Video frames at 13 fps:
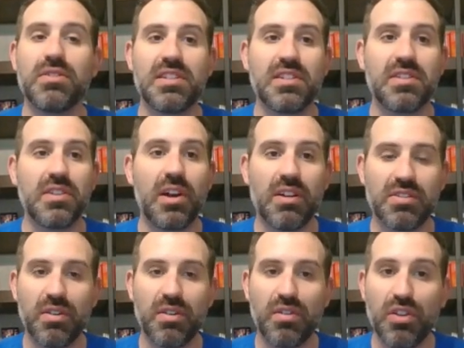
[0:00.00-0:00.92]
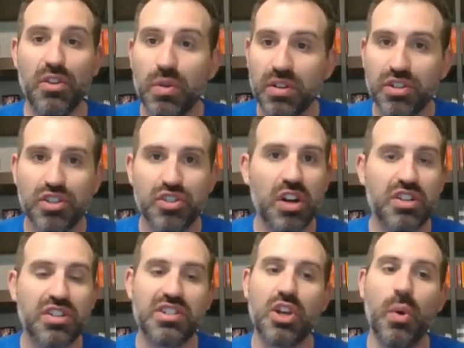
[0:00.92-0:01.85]
This is also the new
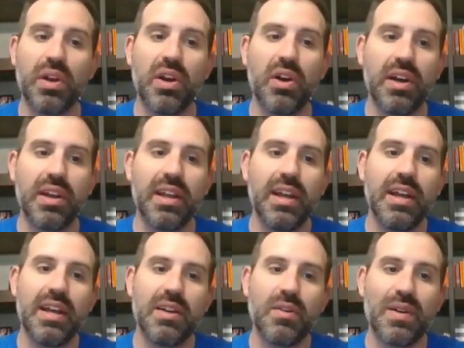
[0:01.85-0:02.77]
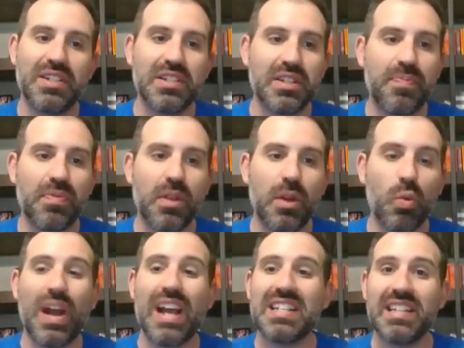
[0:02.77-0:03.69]
constructions going on, which is
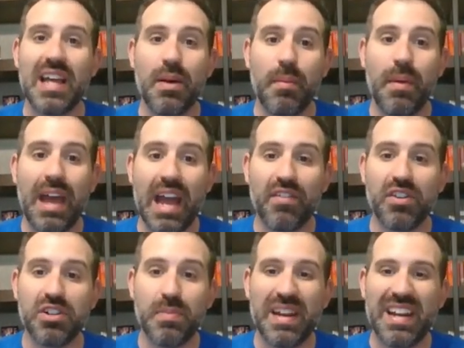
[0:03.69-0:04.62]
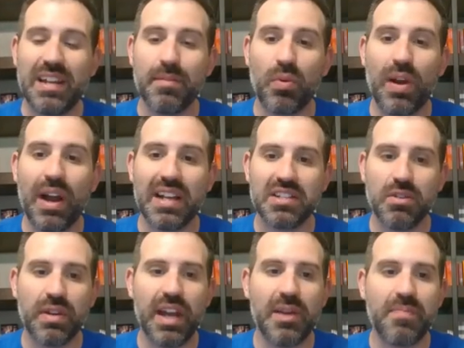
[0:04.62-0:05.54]
raising that average median price,
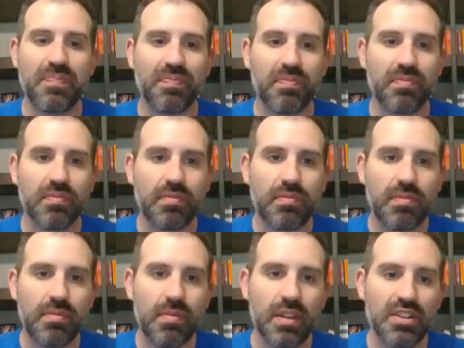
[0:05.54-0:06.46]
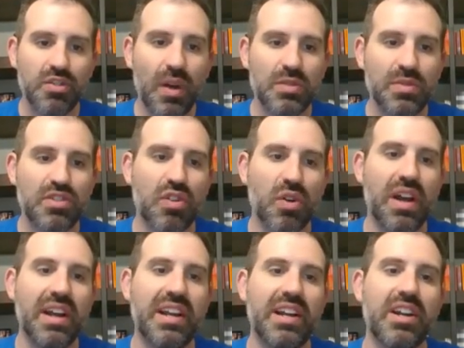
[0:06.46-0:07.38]
okay? So as we scroll
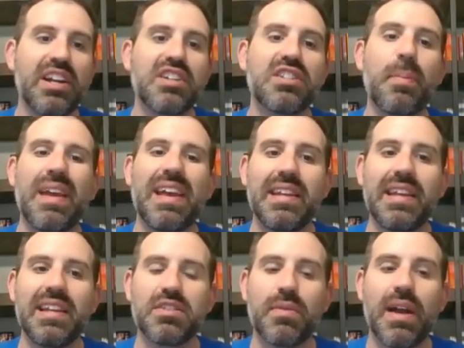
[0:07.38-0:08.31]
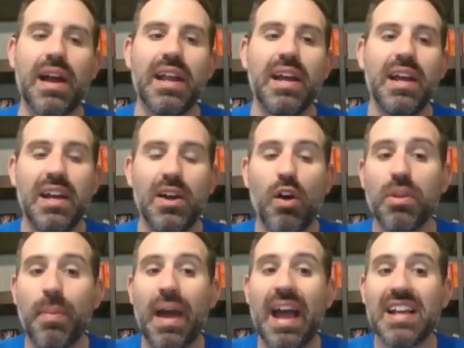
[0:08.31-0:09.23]
down here, here's the pendings, right? Over
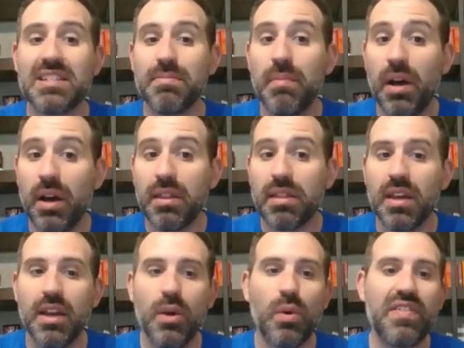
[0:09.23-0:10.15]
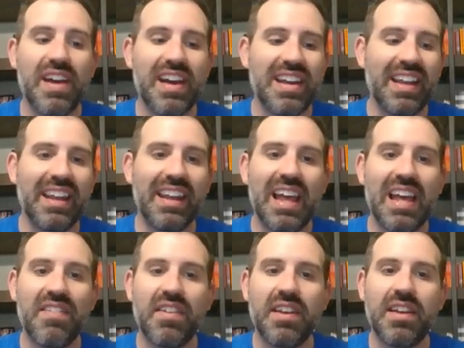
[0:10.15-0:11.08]
the past month, we've had
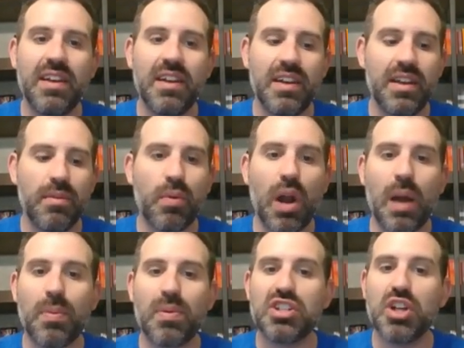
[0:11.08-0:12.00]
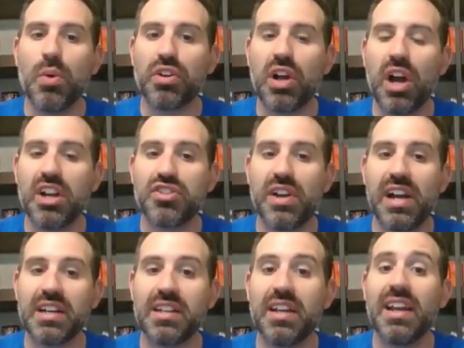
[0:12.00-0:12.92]
11 properties go under
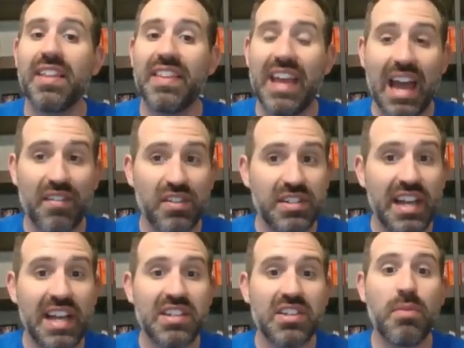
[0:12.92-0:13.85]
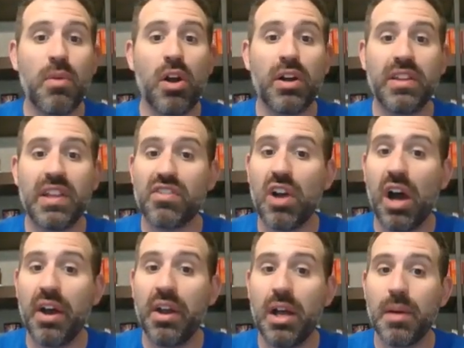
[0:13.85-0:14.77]
contract. The average days on market, they've
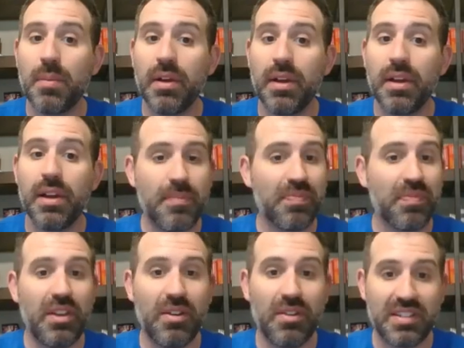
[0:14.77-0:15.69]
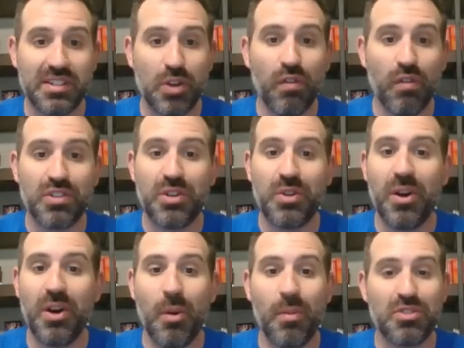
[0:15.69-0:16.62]
gone up. It says almost
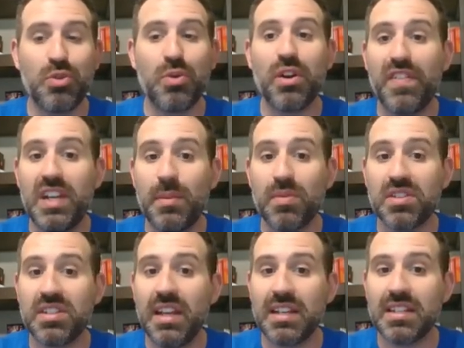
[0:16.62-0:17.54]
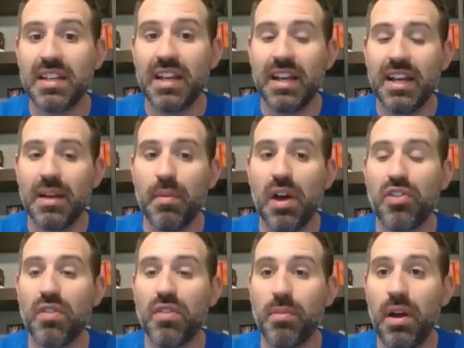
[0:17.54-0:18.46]
250%
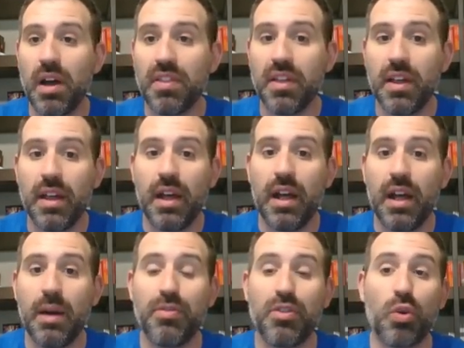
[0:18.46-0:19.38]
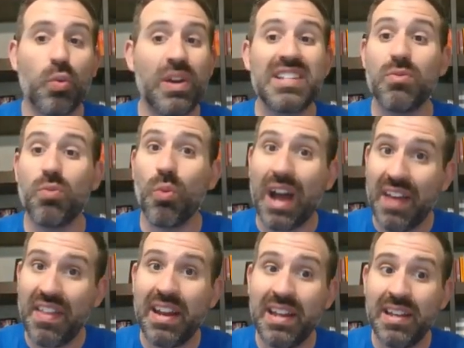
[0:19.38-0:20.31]
month over month. The reason why
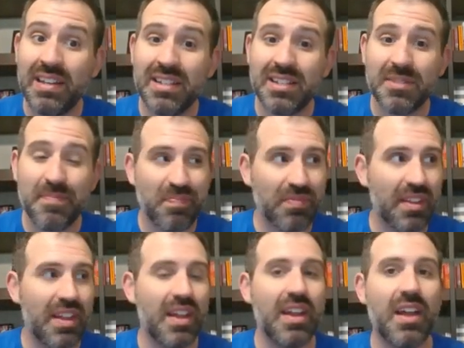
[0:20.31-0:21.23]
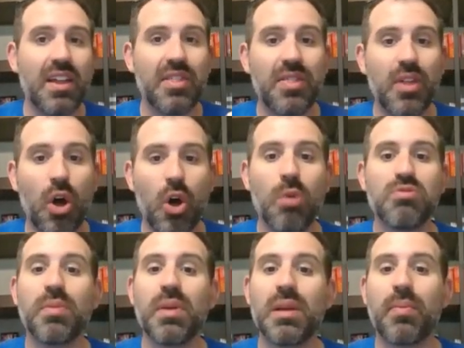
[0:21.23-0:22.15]
that is, the homes
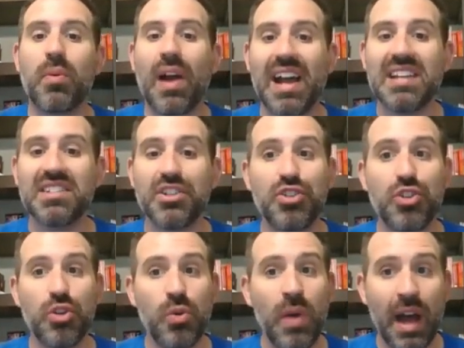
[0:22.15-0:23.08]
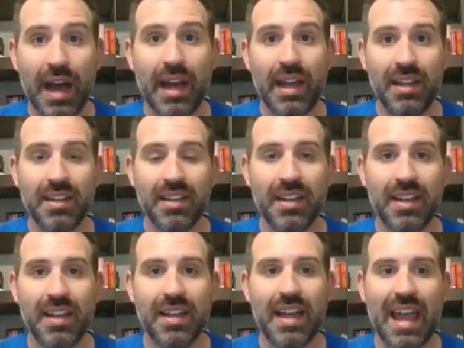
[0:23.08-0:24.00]
are being priced too high,
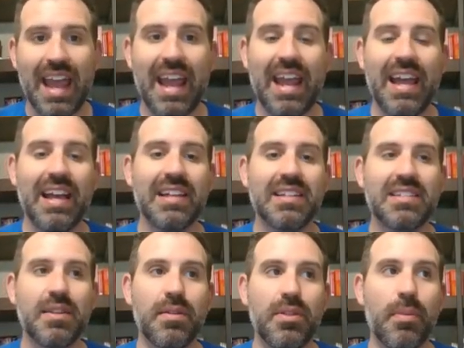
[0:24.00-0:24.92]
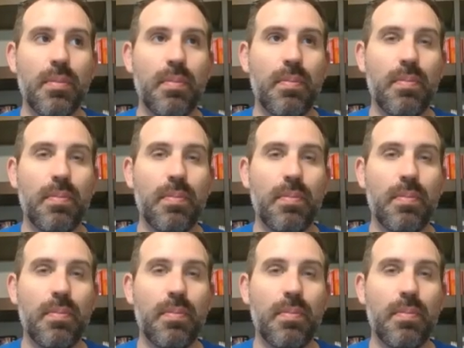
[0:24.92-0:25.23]
and the